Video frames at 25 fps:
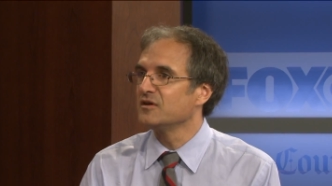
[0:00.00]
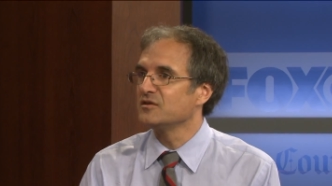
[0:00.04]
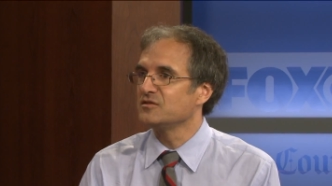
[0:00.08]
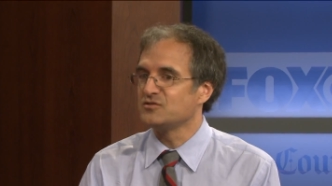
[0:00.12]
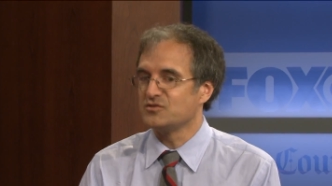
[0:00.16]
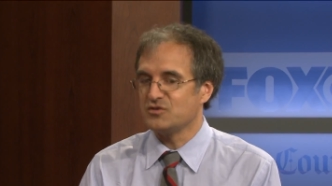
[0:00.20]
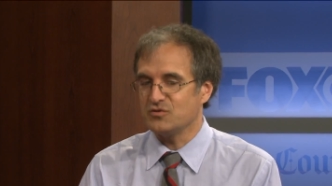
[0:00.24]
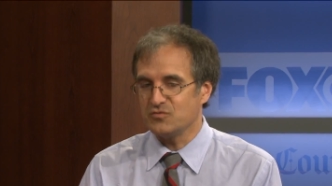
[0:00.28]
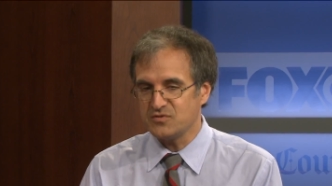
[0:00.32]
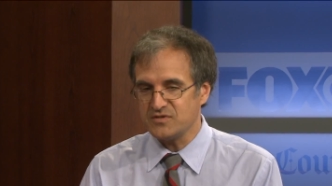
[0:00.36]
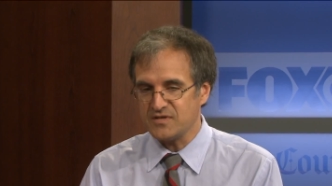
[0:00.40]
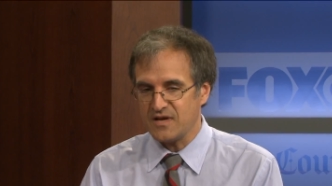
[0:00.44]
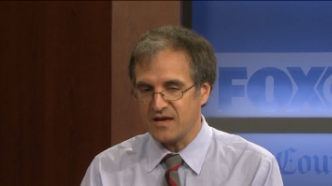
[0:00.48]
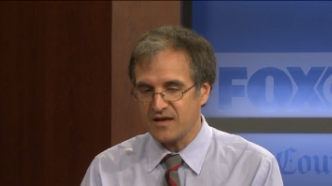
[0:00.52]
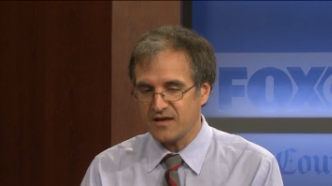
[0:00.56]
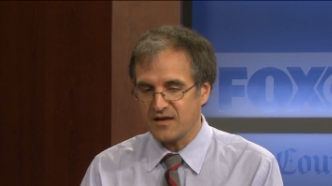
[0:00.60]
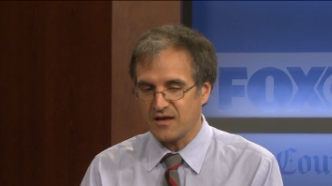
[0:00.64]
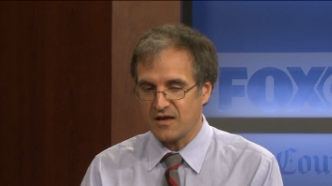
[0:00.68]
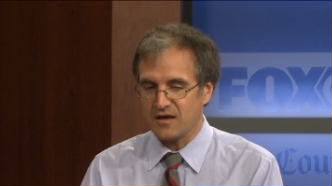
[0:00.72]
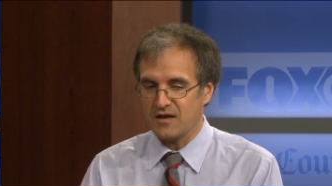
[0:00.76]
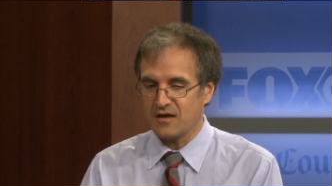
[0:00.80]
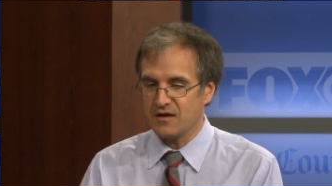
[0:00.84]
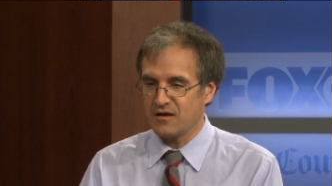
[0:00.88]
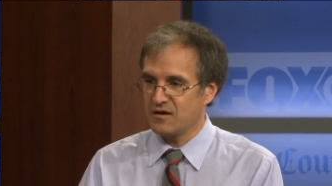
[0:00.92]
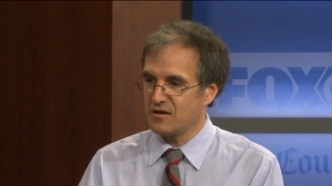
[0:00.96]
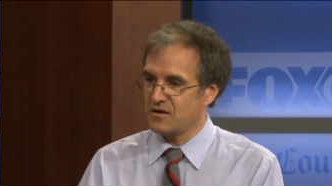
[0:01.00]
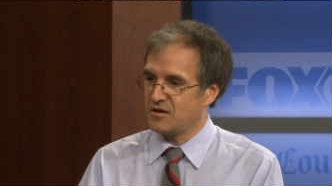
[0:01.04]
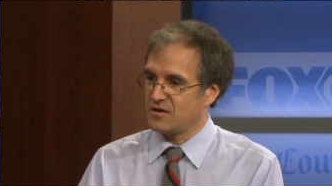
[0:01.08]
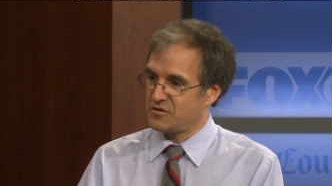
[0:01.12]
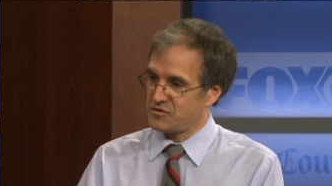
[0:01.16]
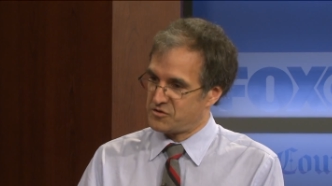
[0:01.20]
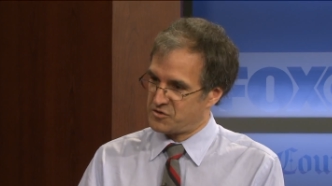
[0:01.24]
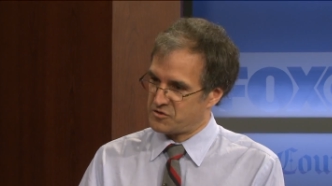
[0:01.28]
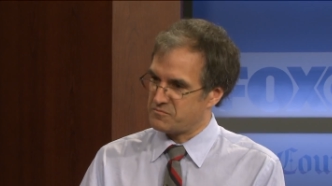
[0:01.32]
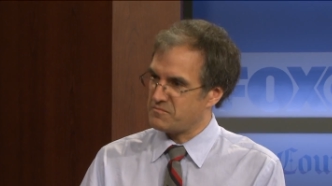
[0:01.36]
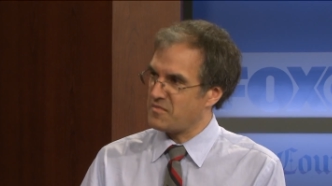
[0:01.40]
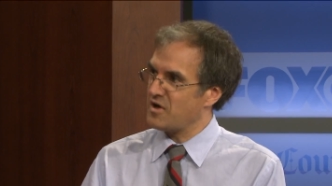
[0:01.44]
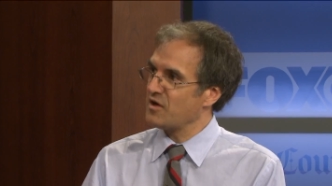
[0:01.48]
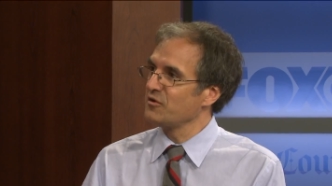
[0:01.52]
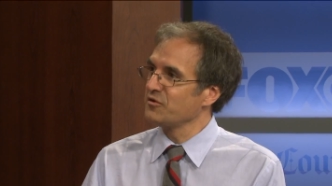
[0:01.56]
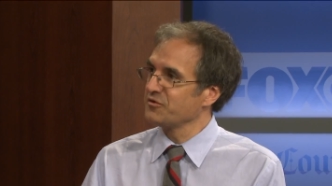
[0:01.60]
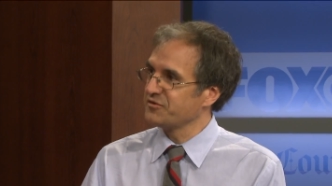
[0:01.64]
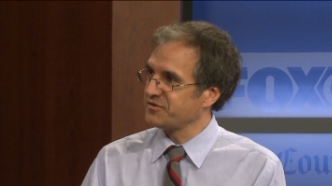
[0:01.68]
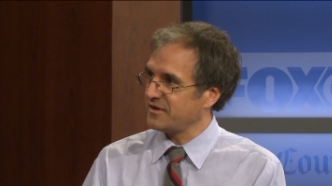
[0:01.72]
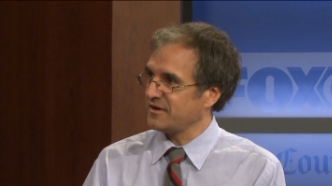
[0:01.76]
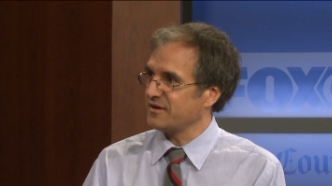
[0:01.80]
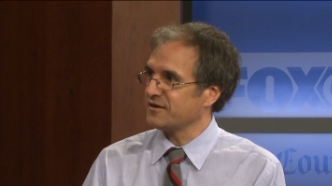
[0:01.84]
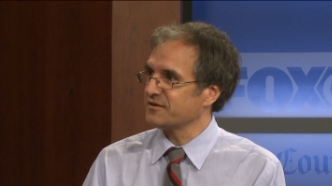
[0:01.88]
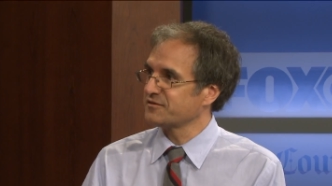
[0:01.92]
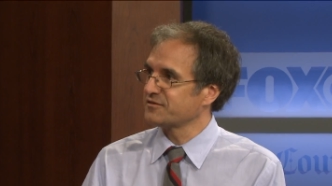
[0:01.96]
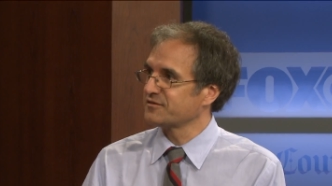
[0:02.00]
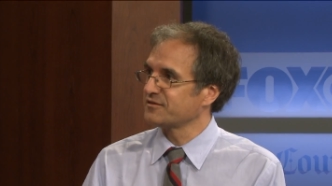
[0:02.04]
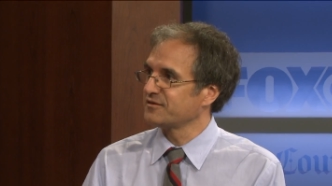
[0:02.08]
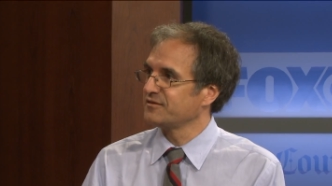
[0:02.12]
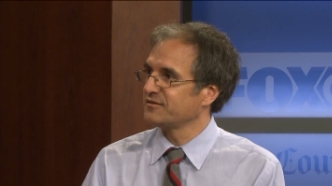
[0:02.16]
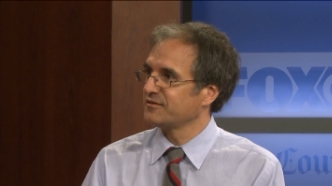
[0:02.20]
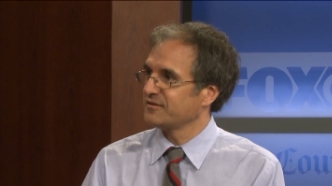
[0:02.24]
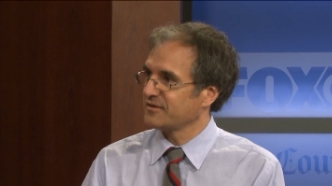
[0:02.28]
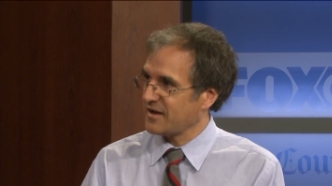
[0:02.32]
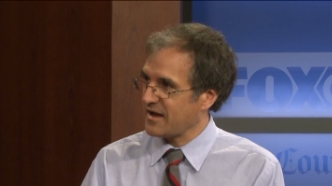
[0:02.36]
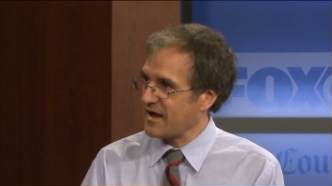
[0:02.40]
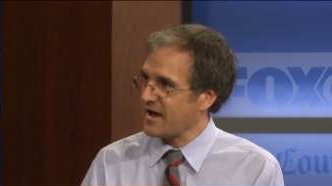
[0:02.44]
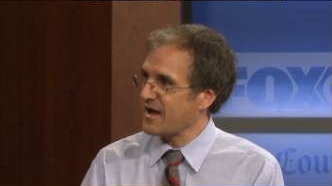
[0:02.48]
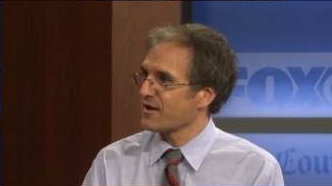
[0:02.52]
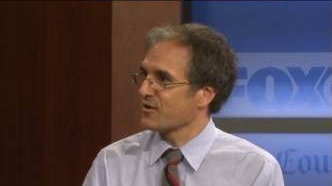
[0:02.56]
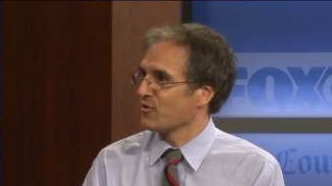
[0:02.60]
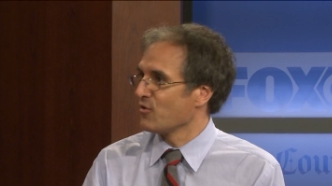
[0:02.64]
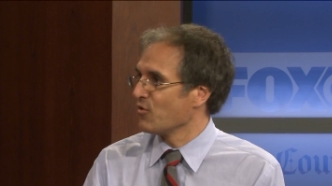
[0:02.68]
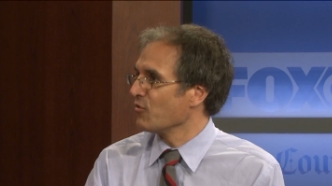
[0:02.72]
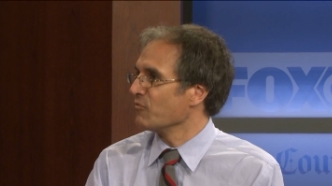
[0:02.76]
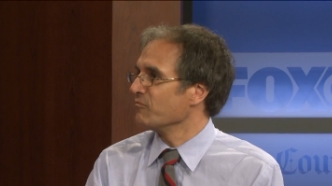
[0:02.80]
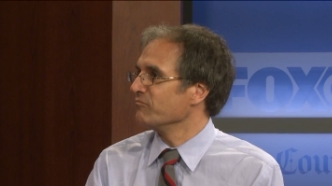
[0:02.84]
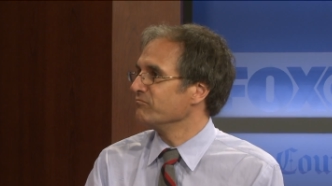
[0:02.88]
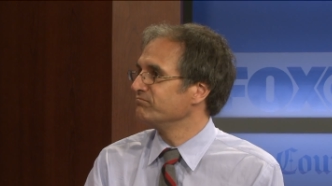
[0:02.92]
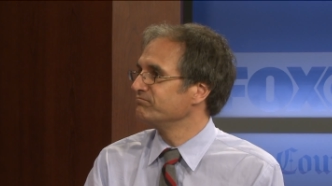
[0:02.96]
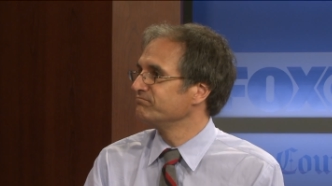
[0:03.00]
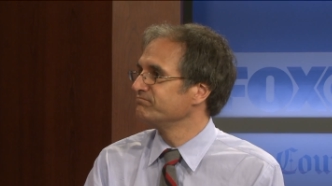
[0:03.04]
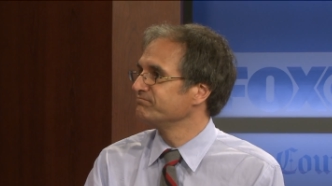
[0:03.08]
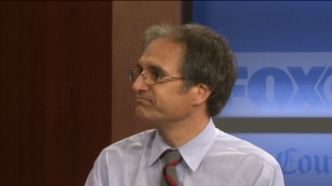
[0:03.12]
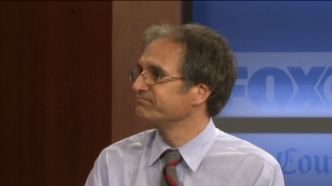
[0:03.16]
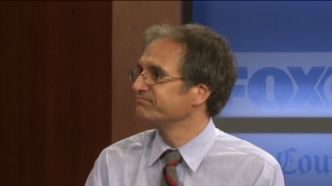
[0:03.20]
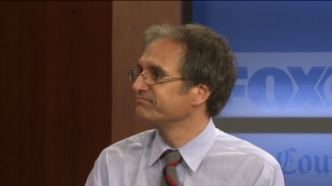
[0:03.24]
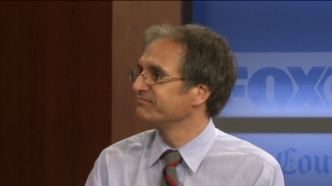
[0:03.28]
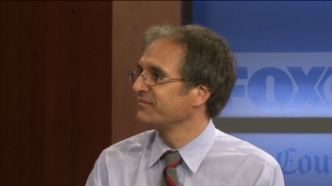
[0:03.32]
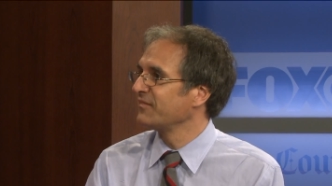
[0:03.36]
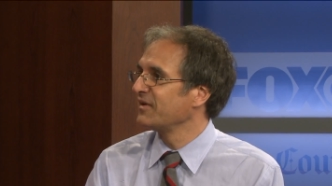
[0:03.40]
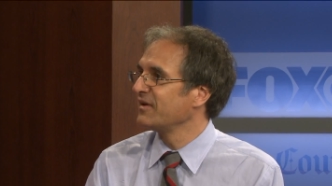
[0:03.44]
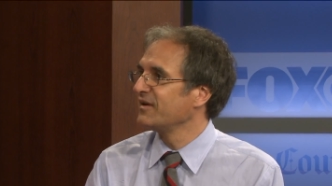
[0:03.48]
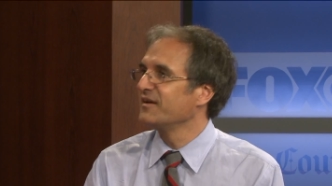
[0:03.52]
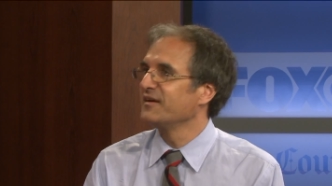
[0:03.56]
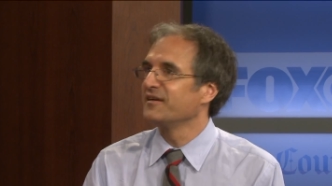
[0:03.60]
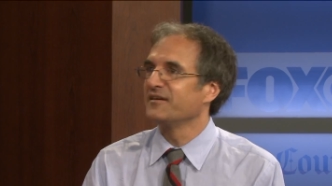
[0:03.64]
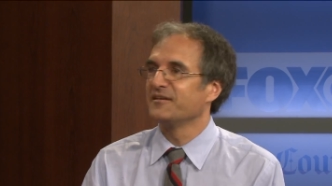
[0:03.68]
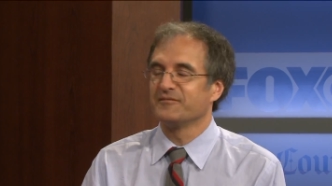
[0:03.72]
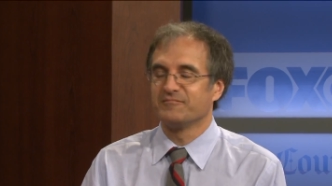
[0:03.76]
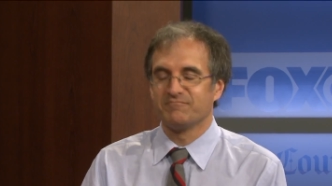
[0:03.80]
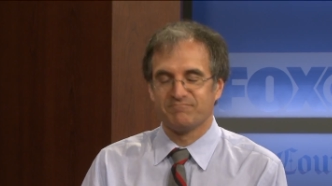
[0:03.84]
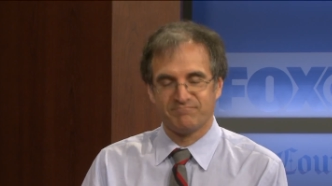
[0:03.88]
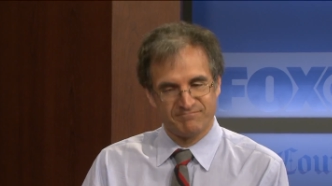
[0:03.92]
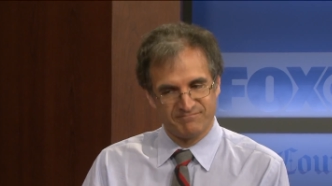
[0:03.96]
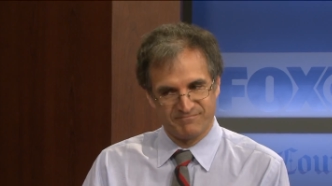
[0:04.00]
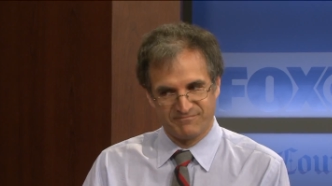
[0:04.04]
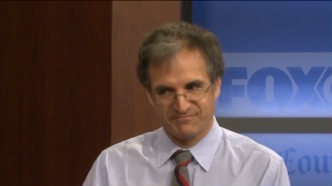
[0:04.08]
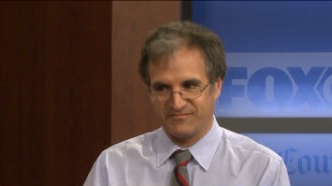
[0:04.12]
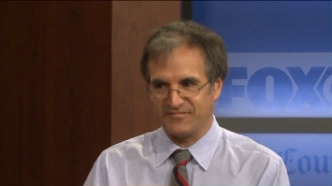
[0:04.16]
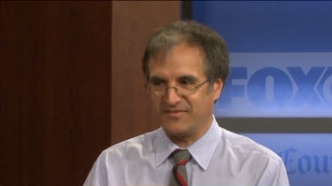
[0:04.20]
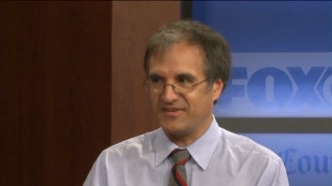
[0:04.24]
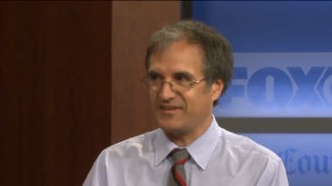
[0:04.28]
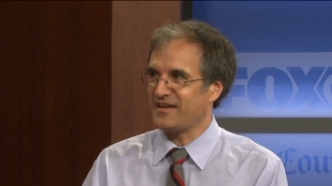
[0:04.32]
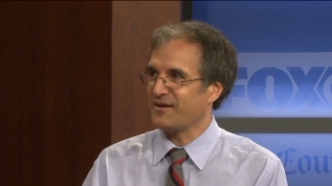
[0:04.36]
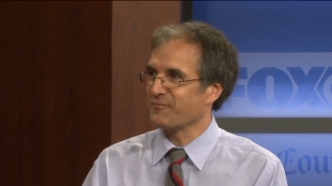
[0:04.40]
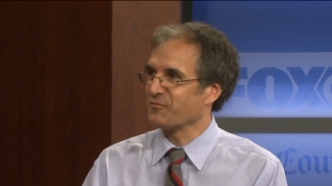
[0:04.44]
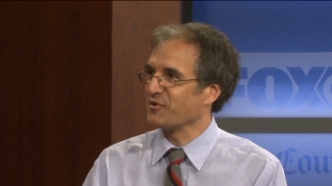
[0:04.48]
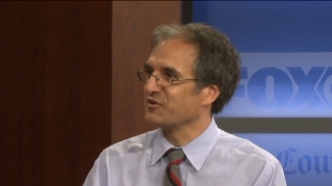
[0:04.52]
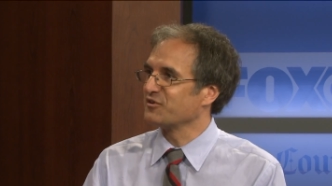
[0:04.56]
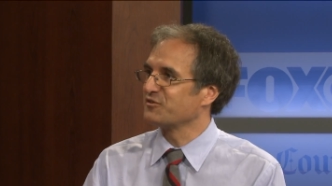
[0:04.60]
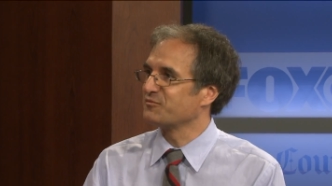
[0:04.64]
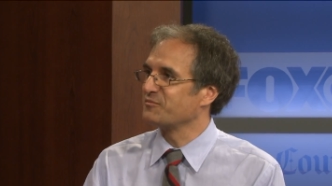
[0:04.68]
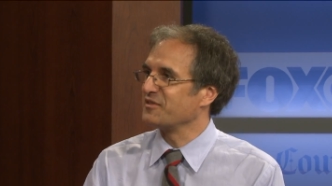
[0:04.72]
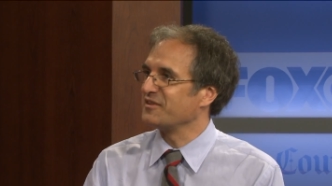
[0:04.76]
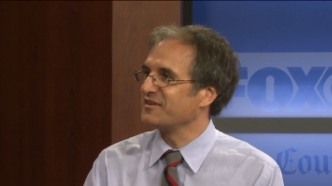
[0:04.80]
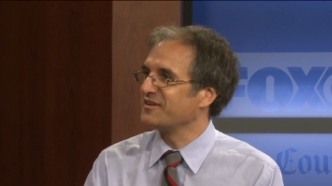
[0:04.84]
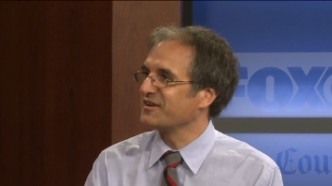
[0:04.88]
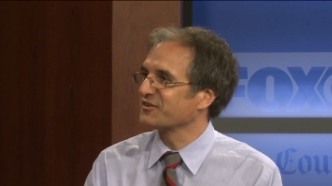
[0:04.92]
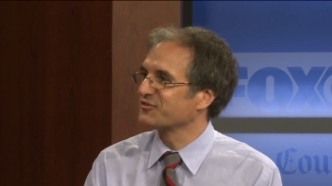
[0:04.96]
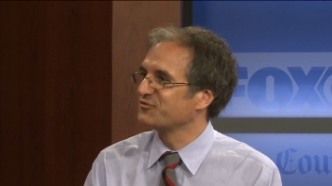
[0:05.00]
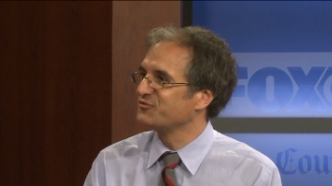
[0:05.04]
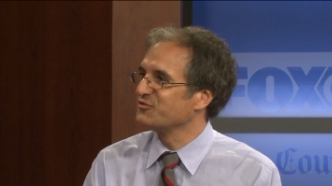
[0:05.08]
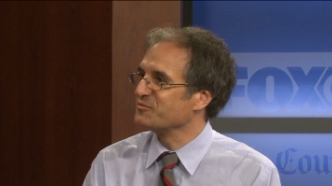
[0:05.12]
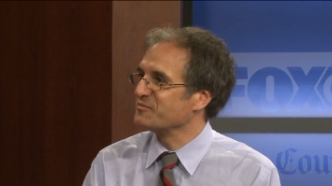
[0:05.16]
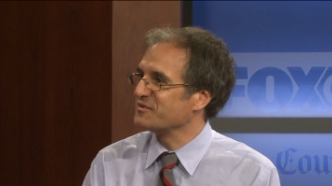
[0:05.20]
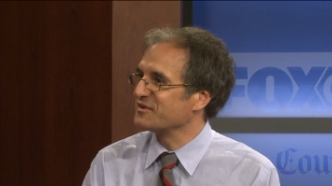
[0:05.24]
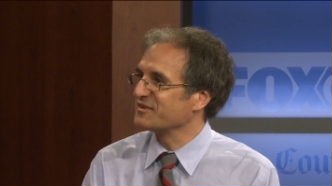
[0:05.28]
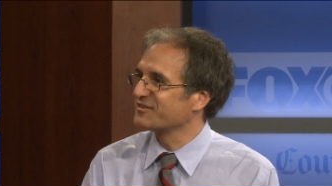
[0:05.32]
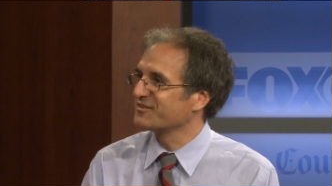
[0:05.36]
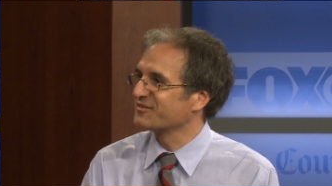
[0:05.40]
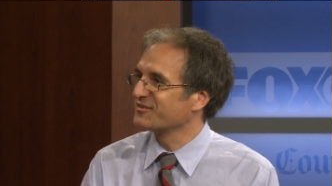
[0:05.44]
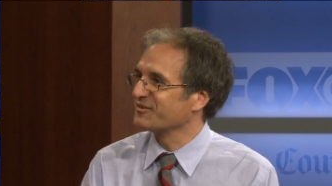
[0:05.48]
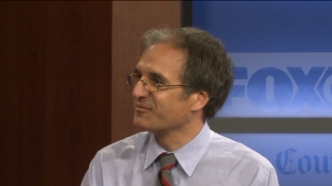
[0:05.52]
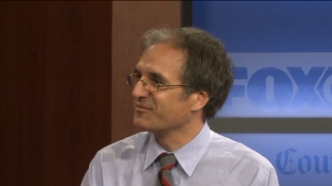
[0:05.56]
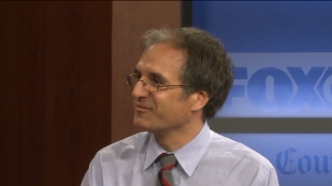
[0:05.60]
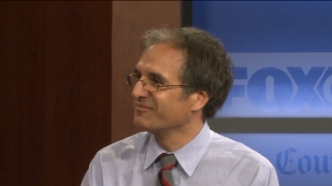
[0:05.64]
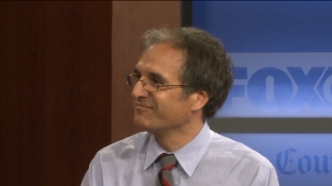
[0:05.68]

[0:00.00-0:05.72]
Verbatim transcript: to take a smell test at home. And I'm going to spend the next few minutes to